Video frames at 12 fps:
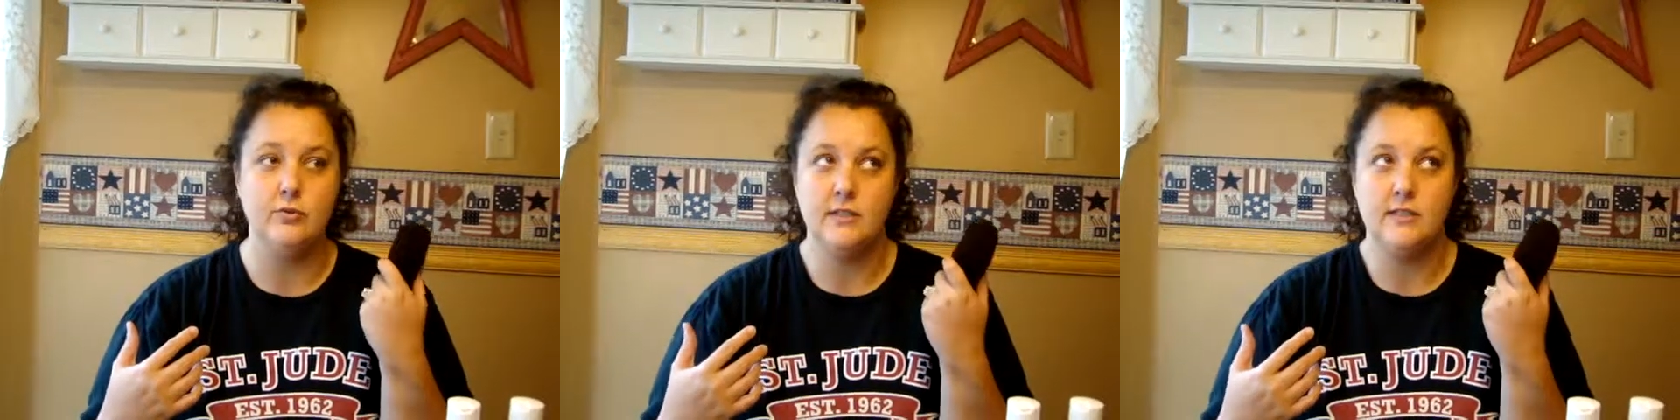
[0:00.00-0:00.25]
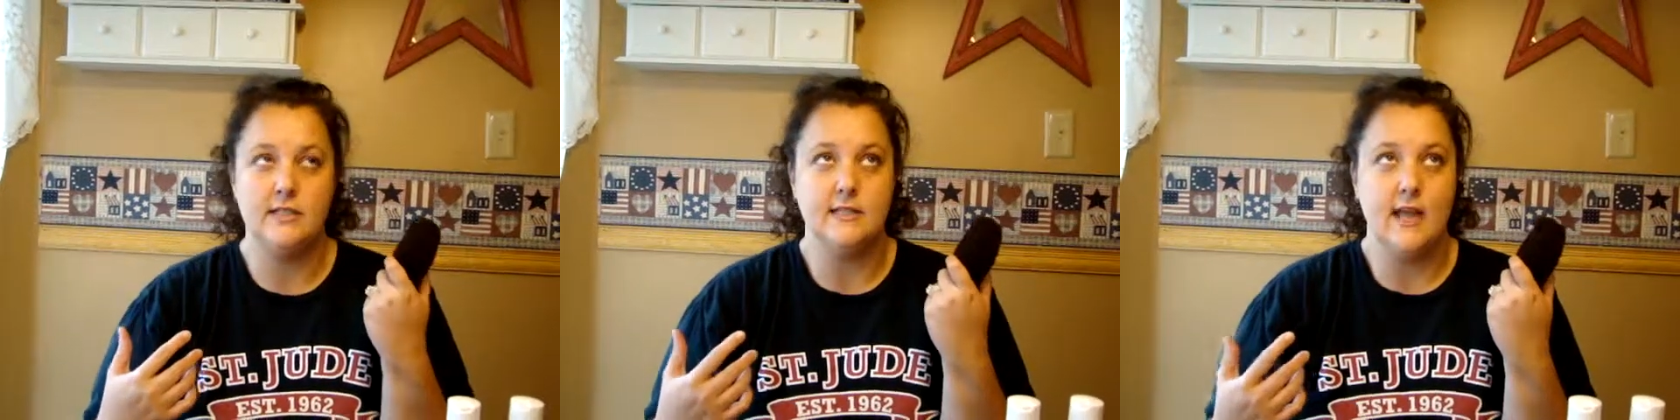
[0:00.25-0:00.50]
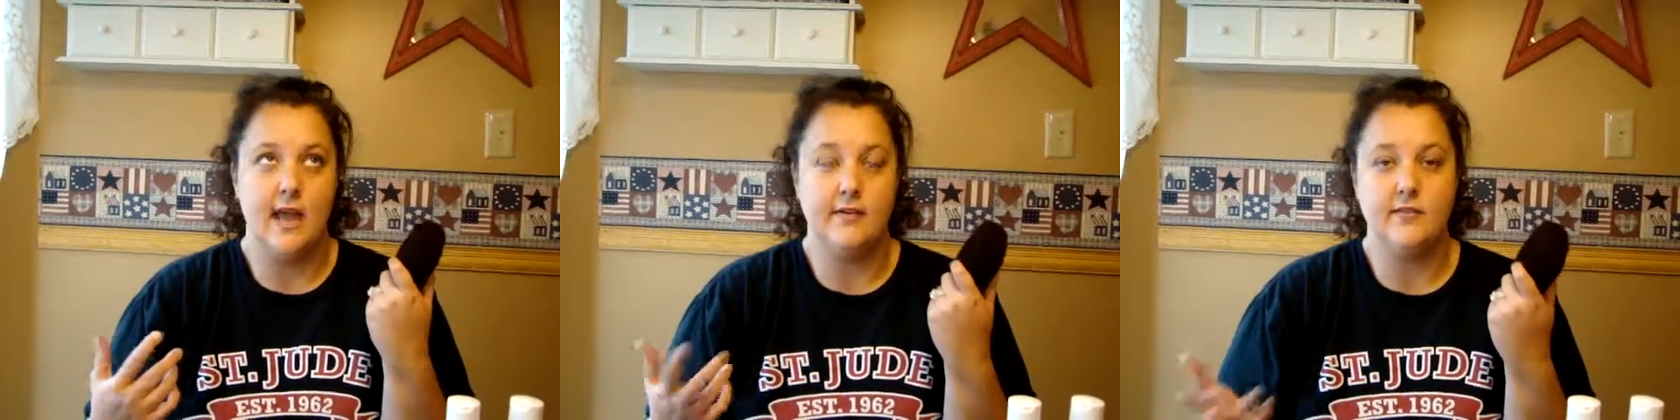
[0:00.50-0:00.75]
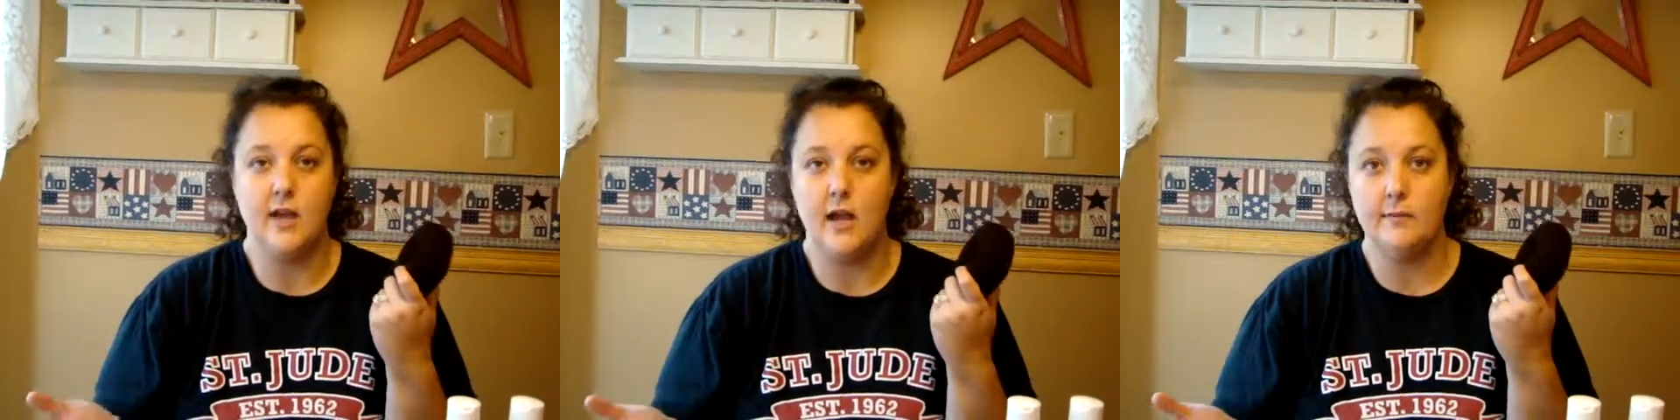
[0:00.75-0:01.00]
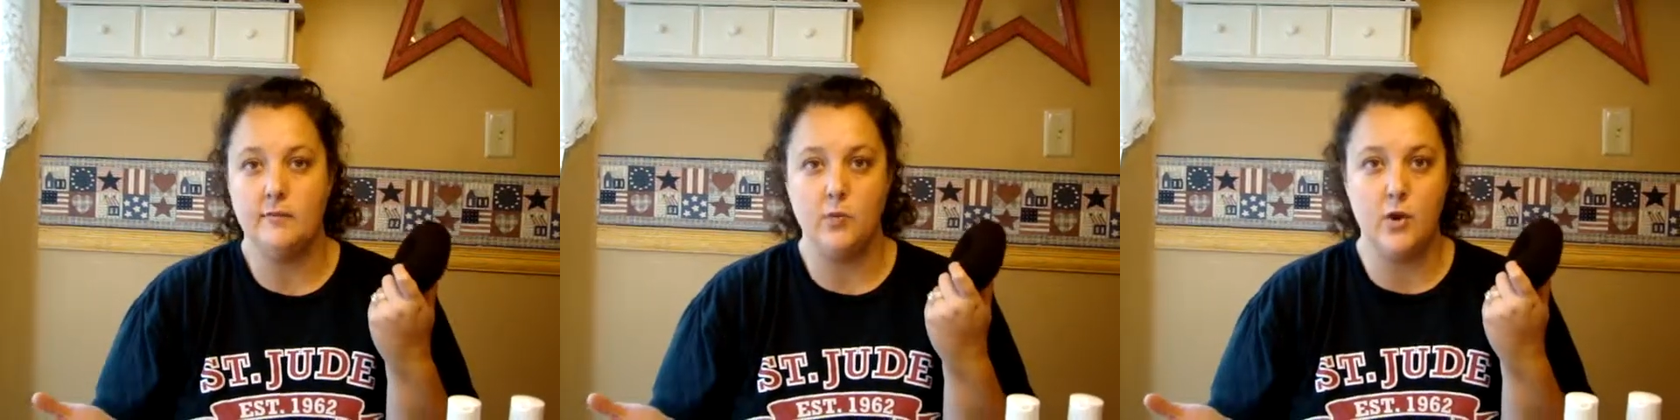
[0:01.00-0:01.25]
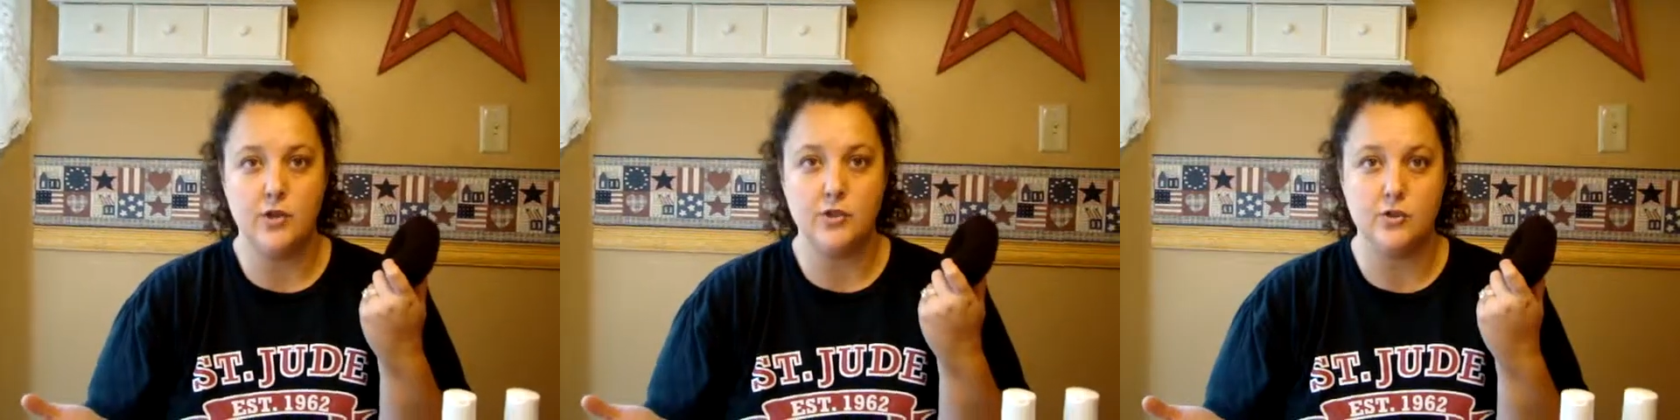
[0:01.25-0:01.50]
you didn't have time to
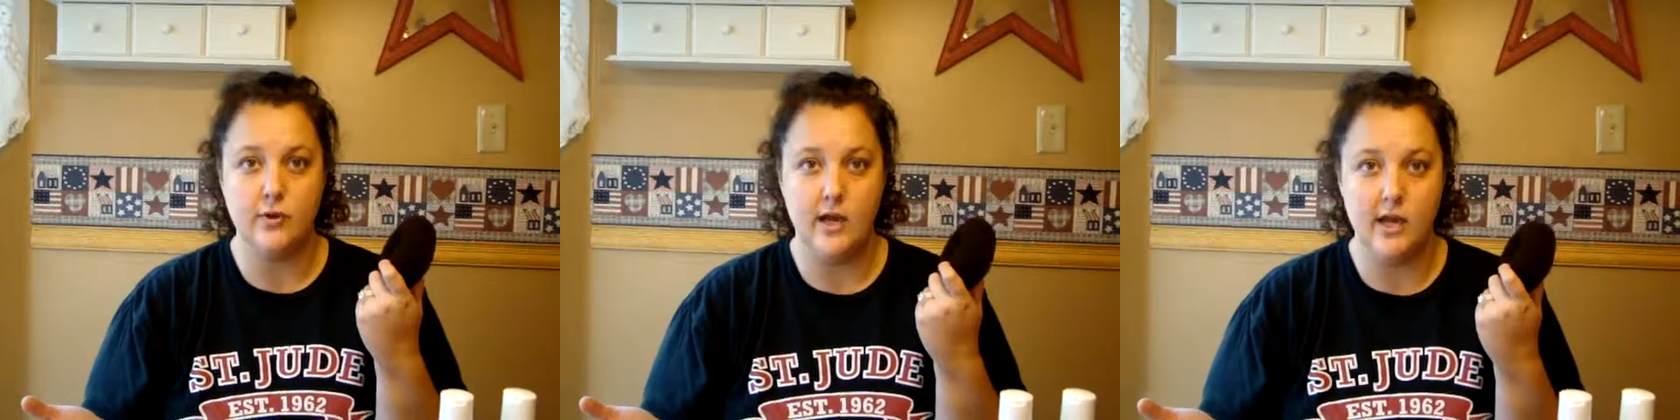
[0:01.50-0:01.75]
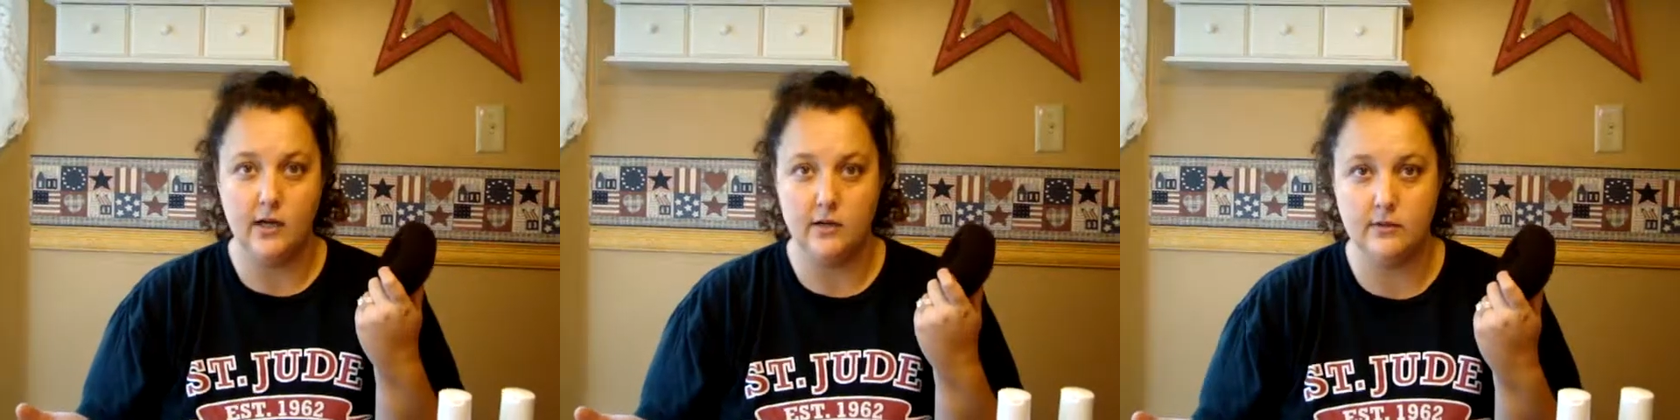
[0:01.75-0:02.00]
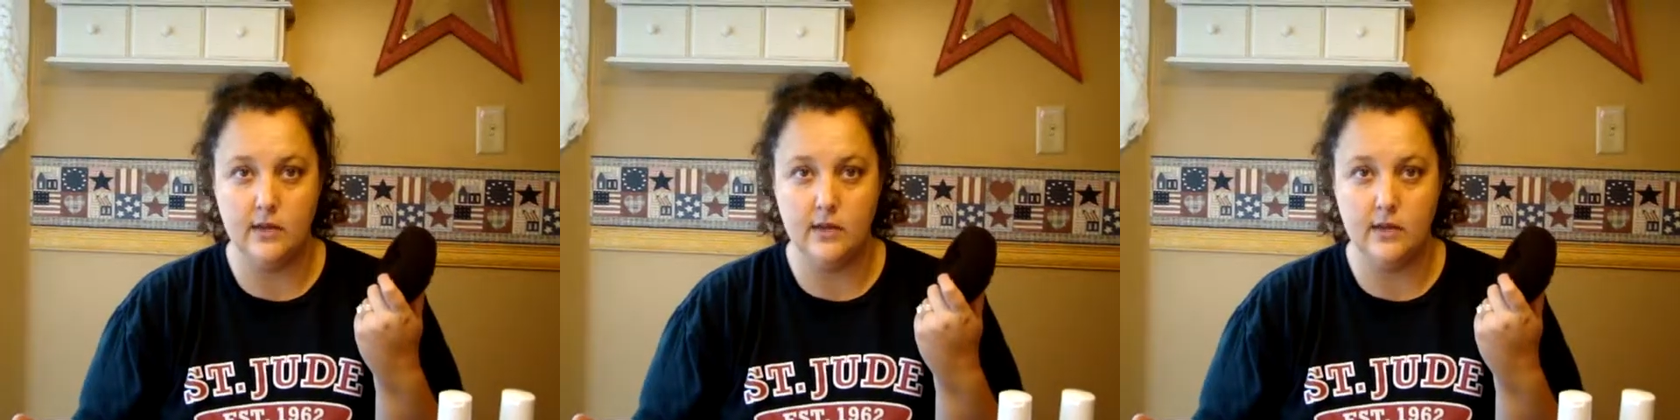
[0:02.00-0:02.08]
wash your hair